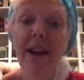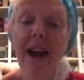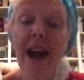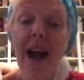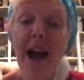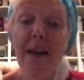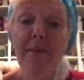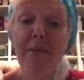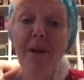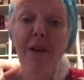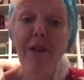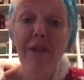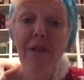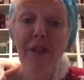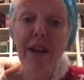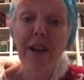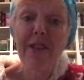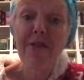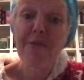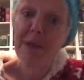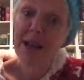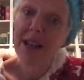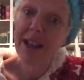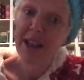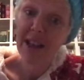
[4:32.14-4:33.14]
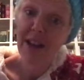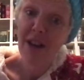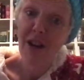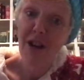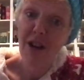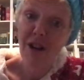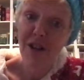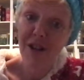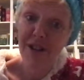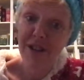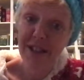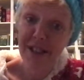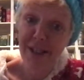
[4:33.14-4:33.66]
I'm afraid of making
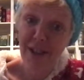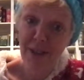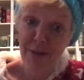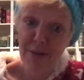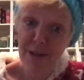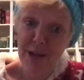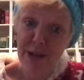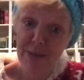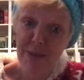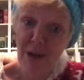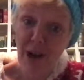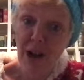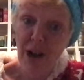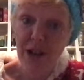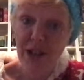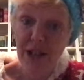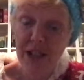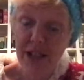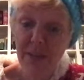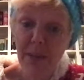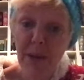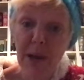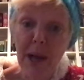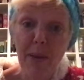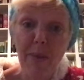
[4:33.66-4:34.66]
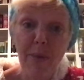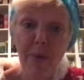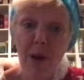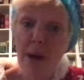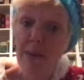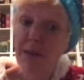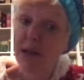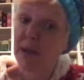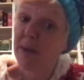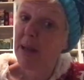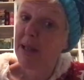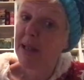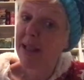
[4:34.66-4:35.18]
cartons and three D projects, but I
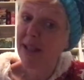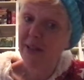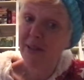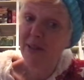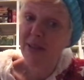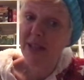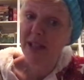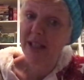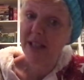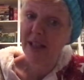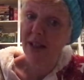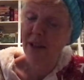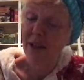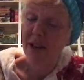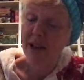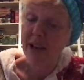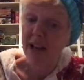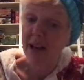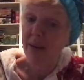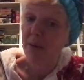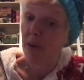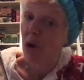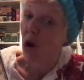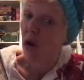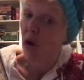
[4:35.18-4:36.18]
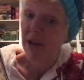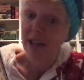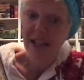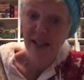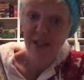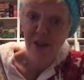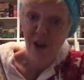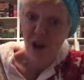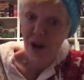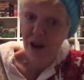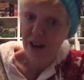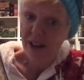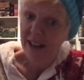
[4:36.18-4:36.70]
promised myself this year, and I'm already
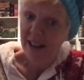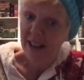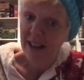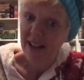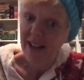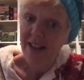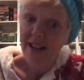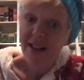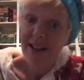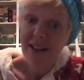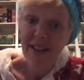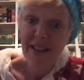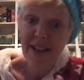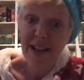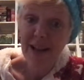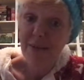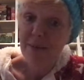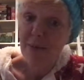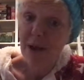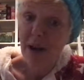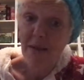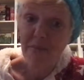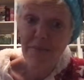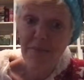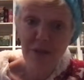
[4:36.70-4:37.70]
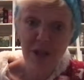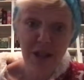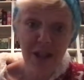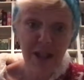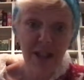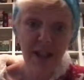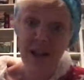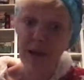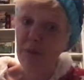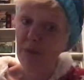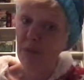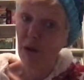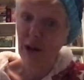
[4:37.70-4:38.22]
starting, that I'm just
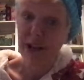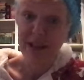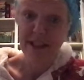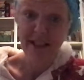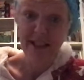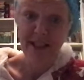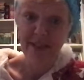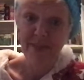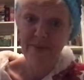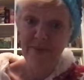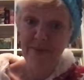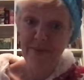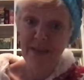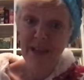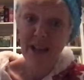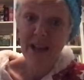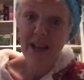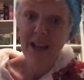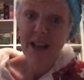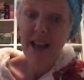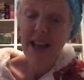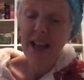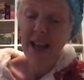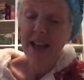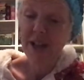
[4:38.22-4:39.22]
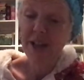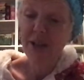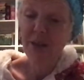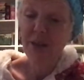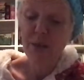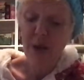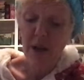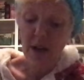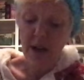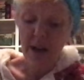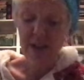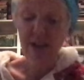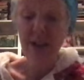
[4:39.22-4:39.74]
going to embrace it. And so
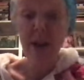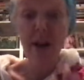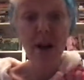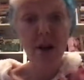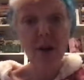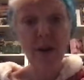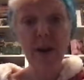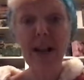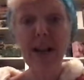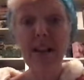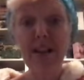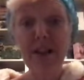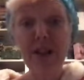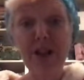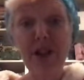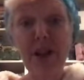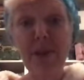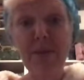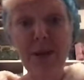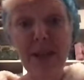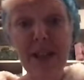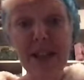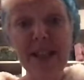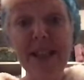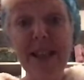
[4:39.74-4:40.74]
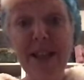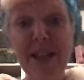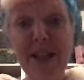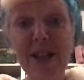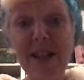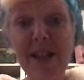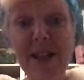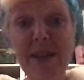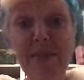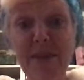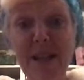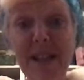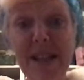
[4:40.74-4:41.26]
Donna thought, okay, Elisha, I'm going to send you
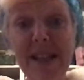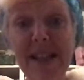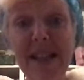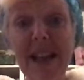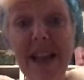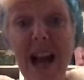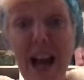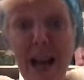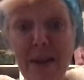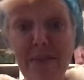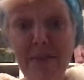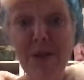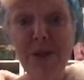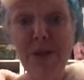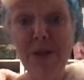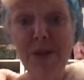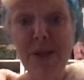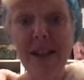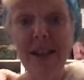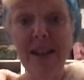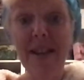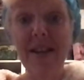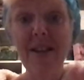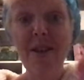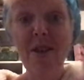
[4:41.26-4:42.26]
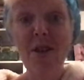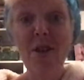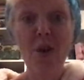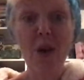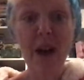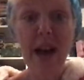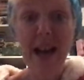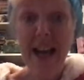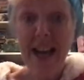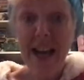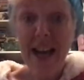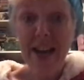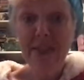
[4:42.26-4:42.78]
some things that I'm using or
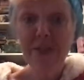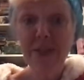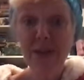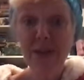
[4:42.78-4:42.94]
I have